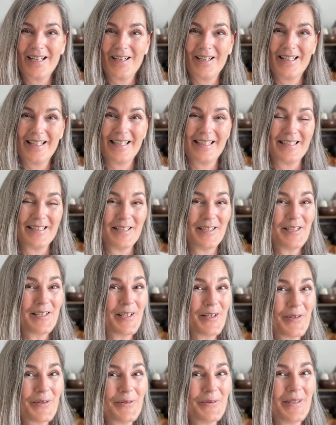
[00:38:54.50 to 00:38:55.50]
in
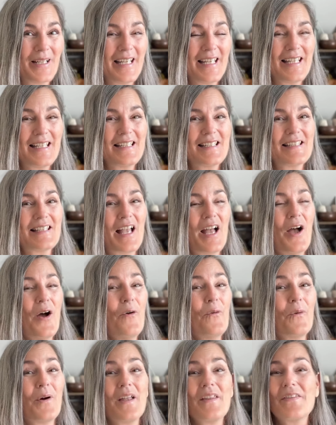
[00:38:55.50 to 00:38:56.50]
2 weeks
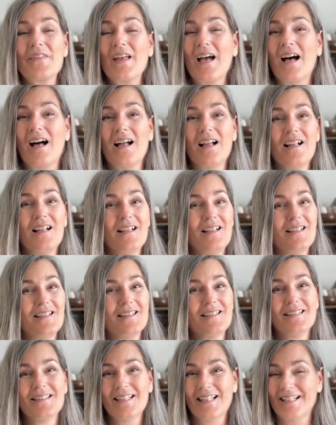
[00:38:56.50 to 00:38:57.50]
with a
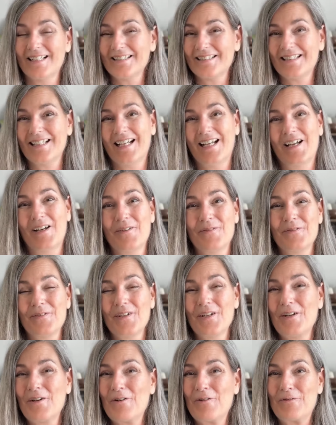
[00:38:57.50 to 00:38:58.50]
lot of
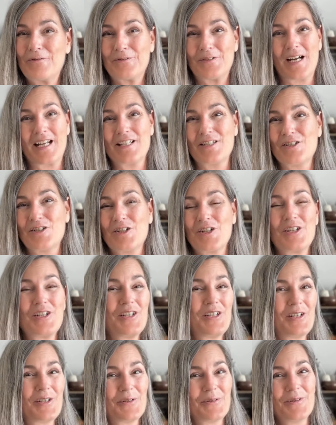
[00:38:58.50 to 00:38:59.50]
fresh
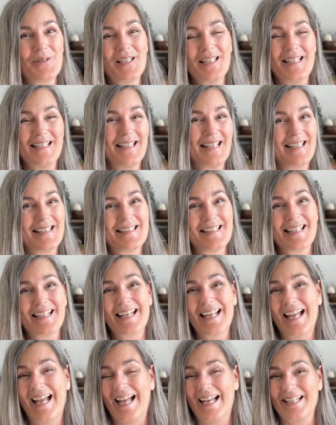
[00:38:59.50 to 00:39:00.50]
new
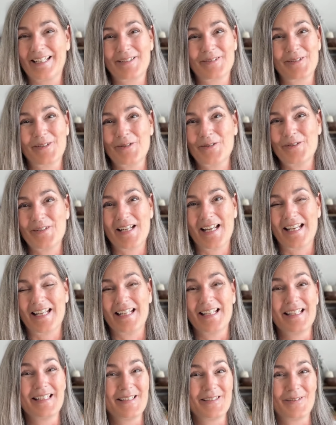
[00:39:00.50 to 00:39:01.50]
knitting and
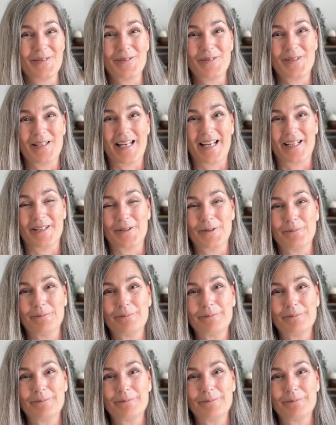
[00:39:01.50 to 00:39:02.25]
crochet to share.